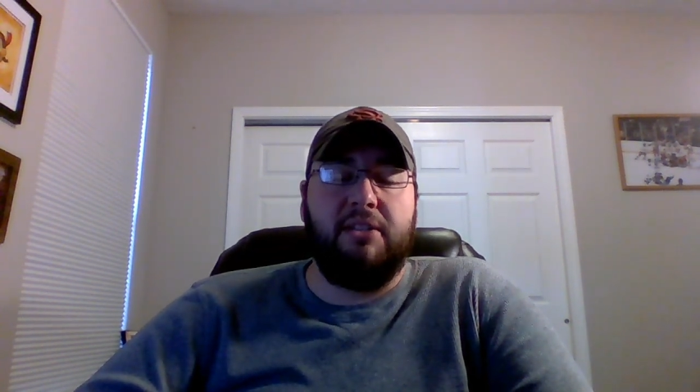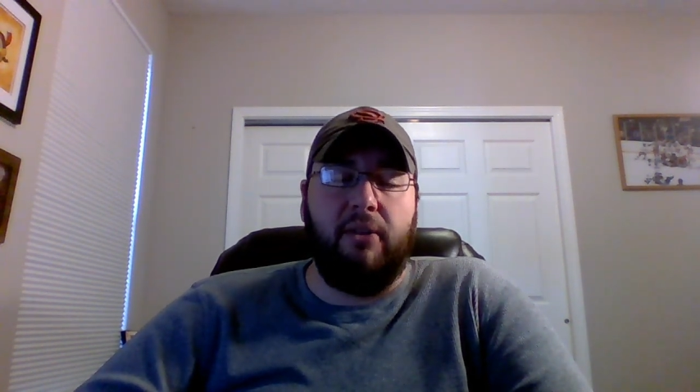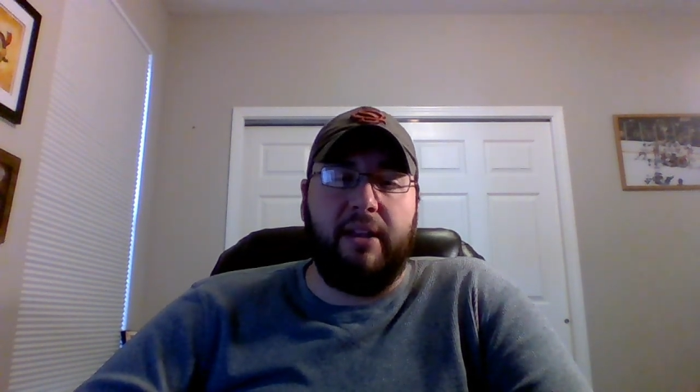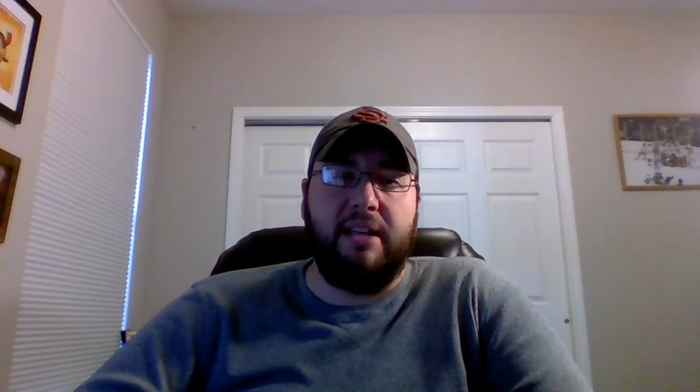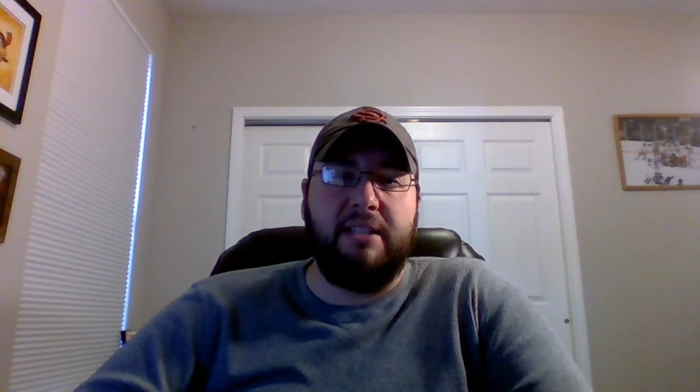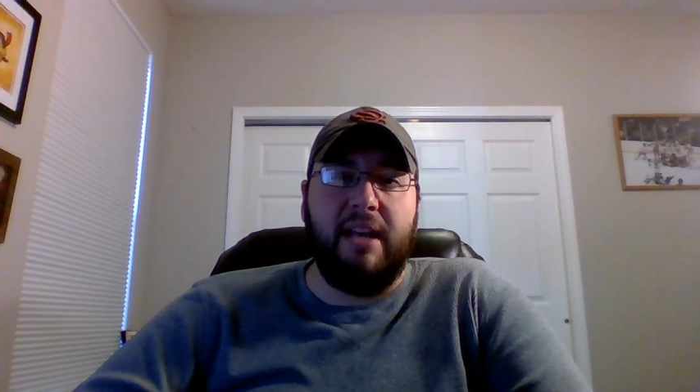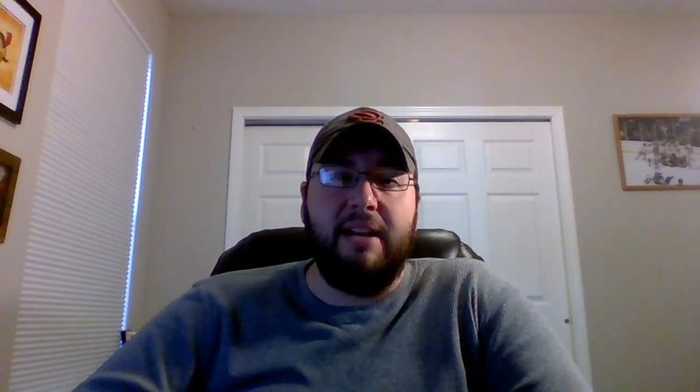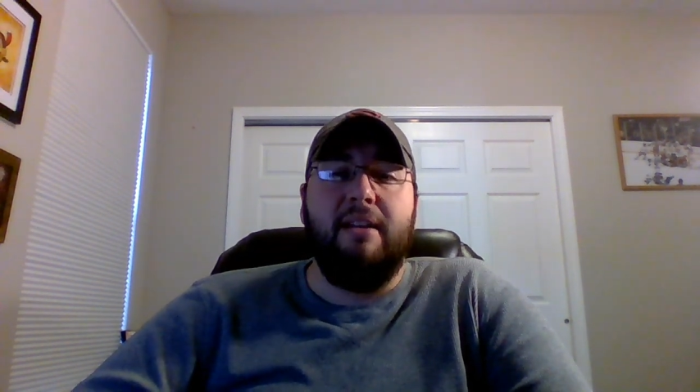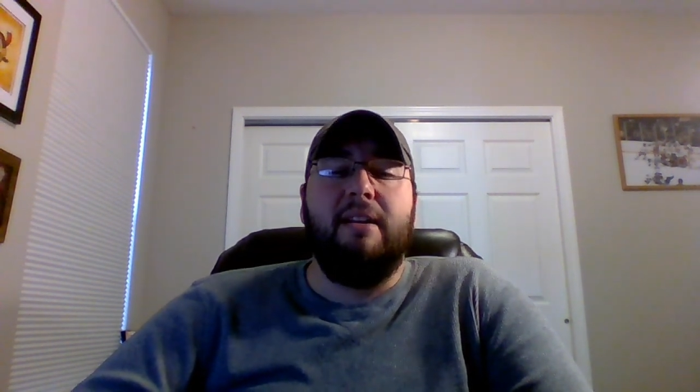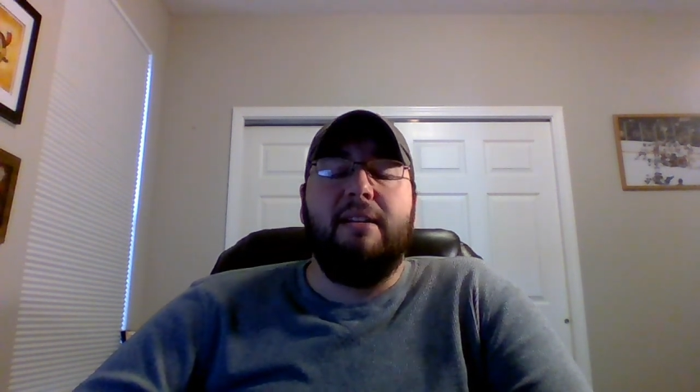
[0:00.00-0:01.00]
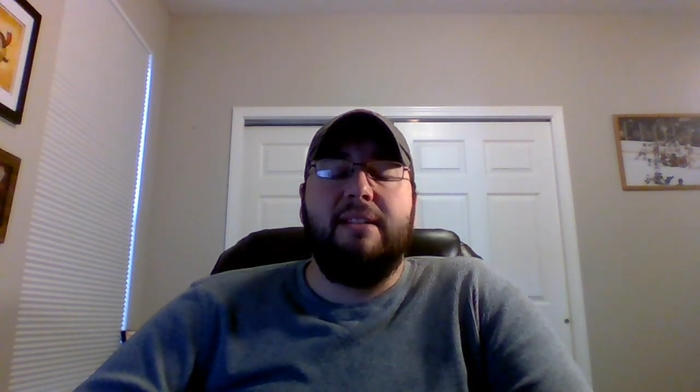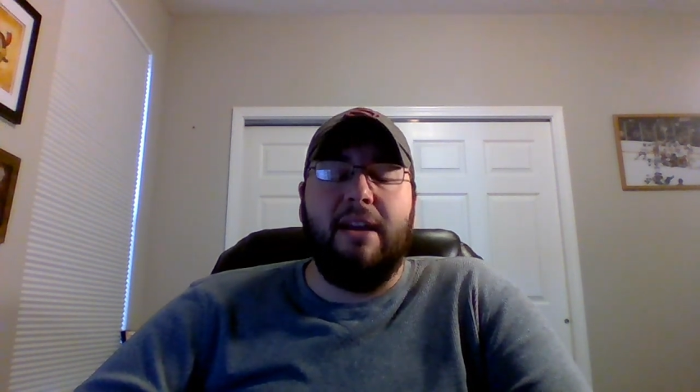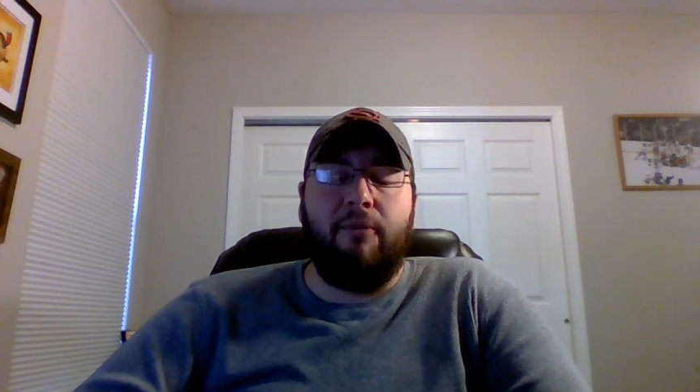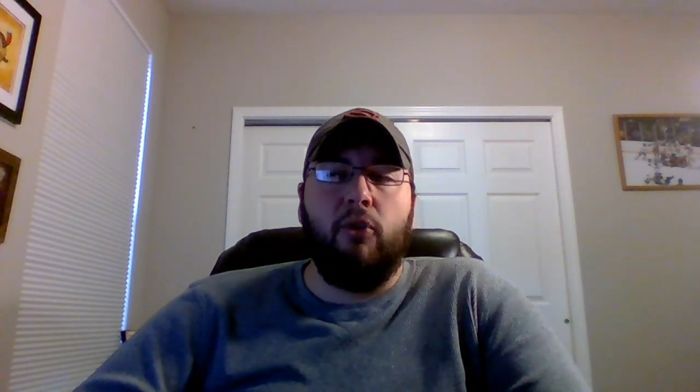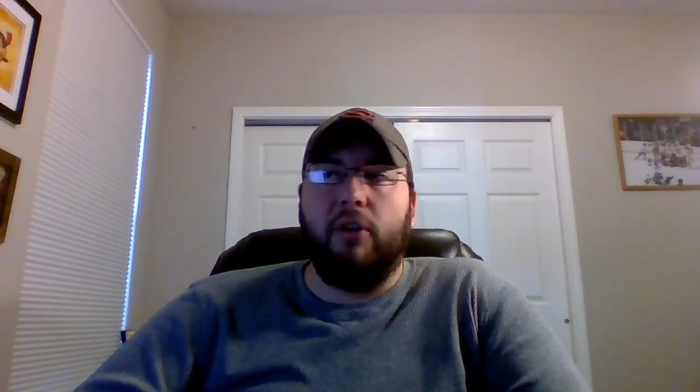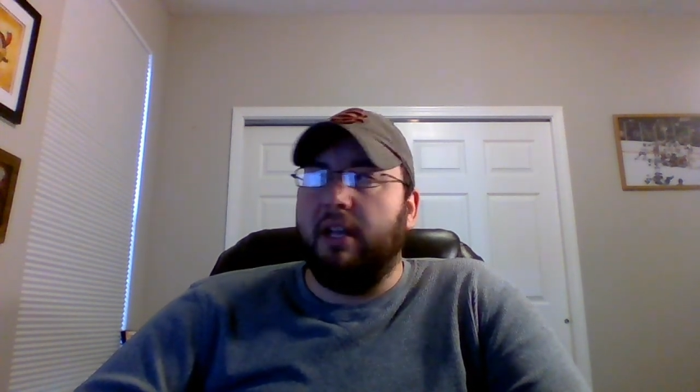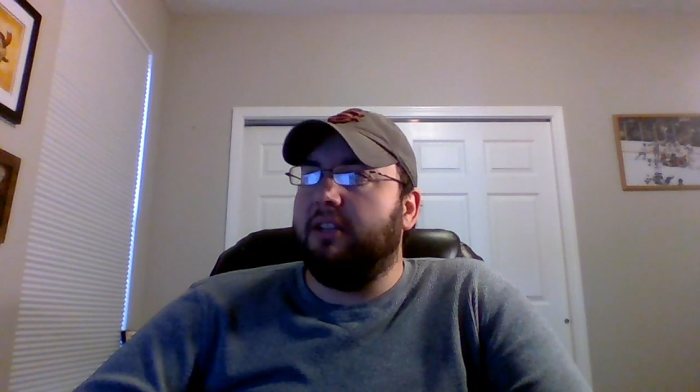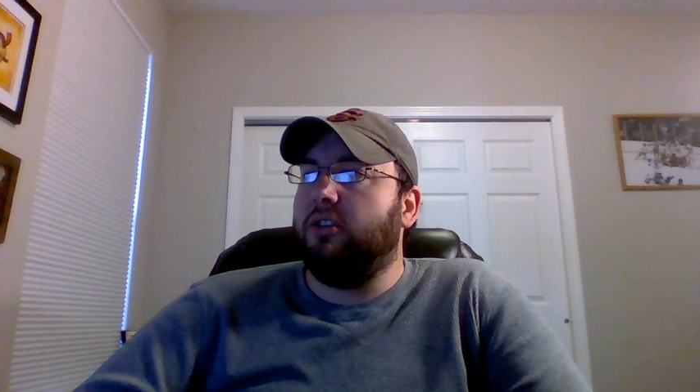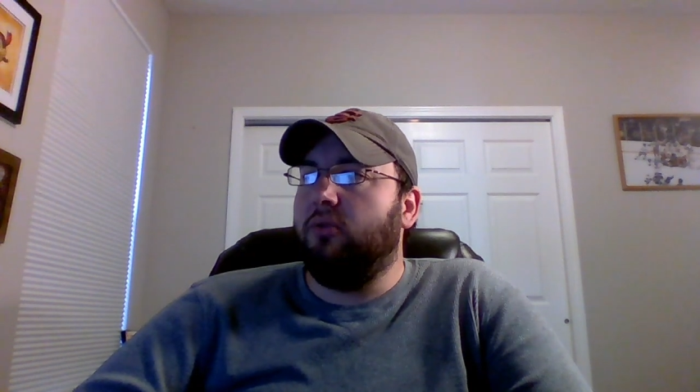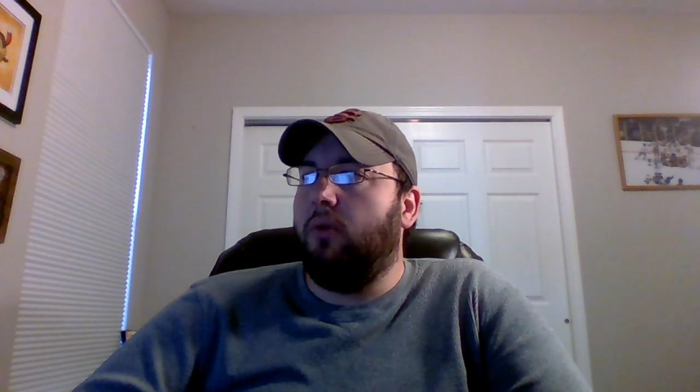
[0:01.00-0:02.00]
So, like I said, definitely looking
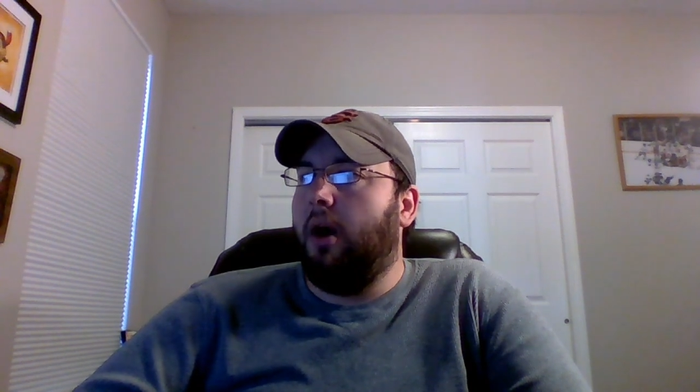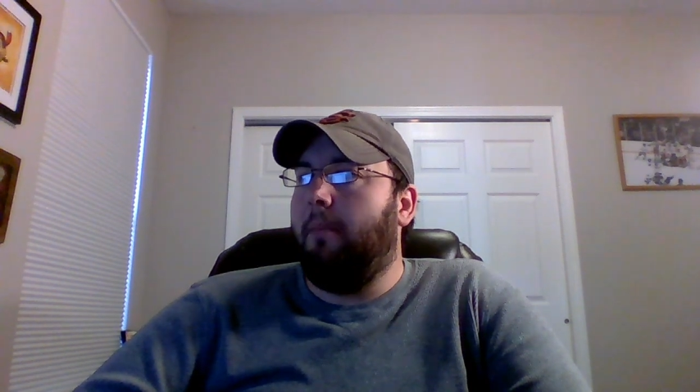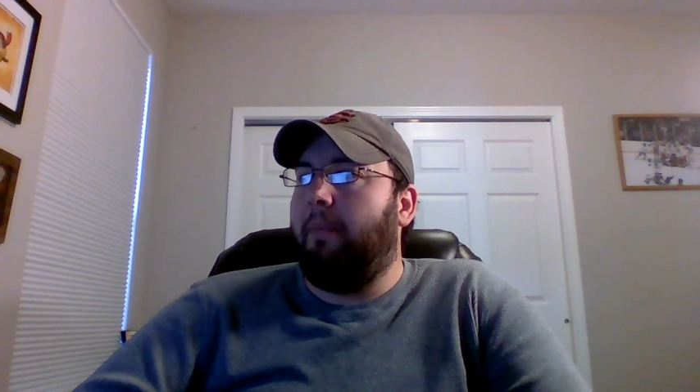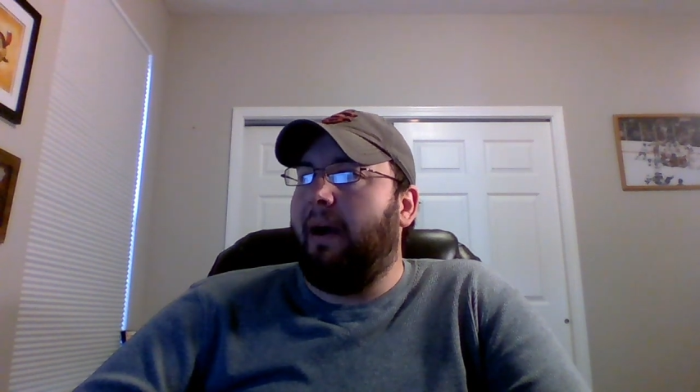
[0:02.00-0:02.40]
to uh,